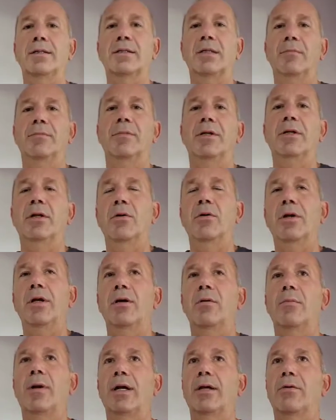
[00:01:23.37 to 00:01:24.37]
something to note
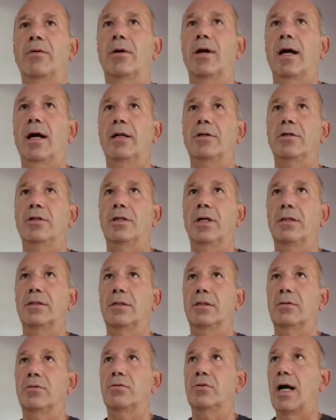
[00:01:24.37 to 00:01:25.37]
here, my garage
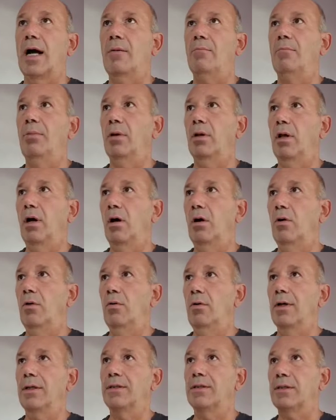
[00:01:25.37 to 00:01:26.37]
doesn't drop
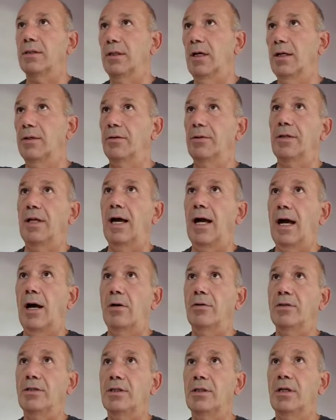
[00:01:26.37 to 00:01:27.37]
below, it's under the
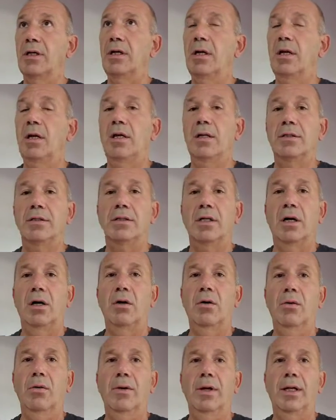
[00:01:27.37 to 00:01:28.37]
house,
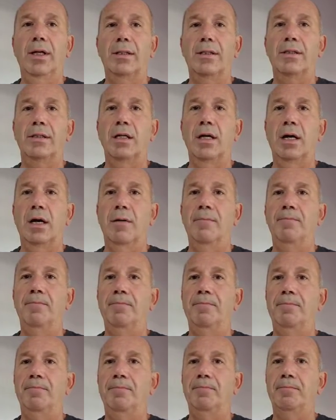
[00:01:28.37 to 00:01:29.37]
so
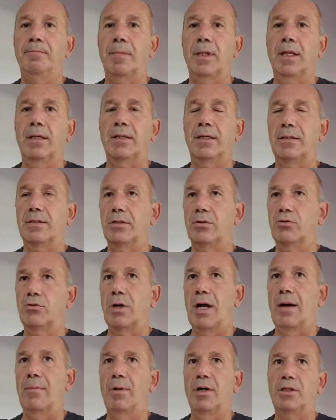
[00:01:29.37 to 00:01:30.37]
it doesn't
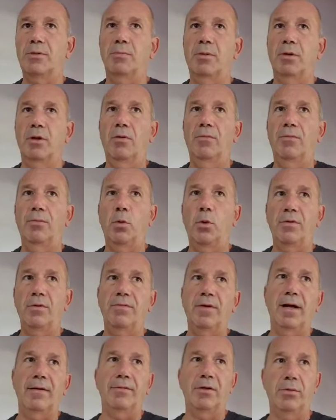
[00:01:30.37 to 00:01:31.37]
drop much below
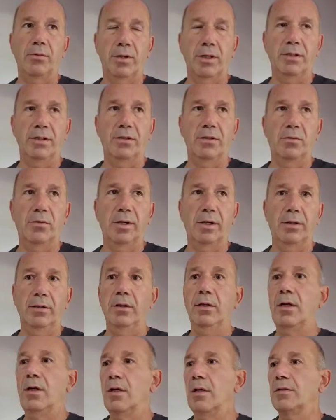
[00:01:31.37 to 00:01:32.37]
45 degrees in the
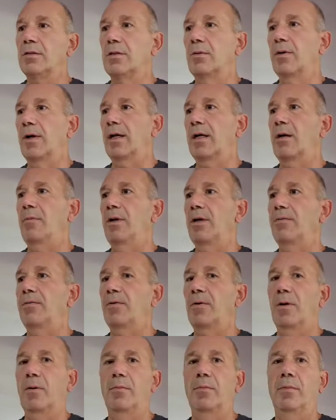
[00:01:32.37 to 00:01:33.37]
winter. So when I come in
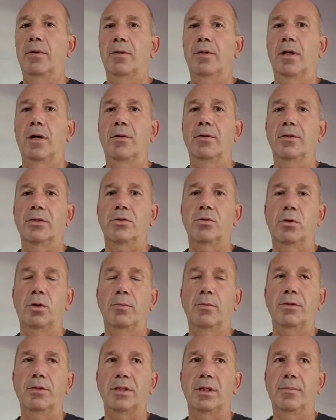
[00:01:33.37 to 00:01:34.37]
from, a
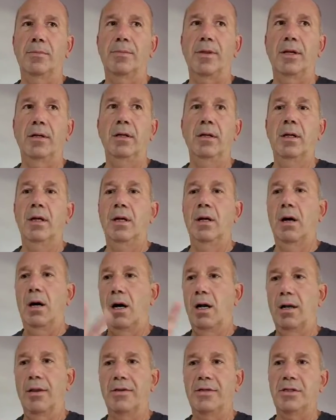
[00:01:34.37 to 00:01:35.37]
storm or something,
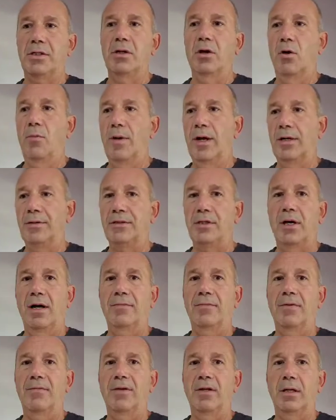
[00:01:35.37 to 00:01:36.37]
all of the snow melts
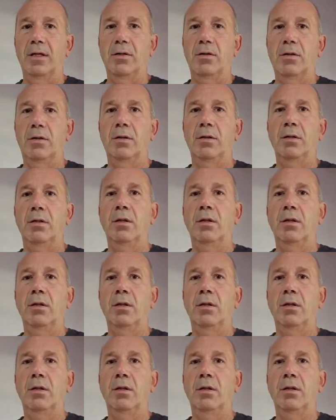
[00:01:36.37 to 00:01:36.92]
off the vehicle.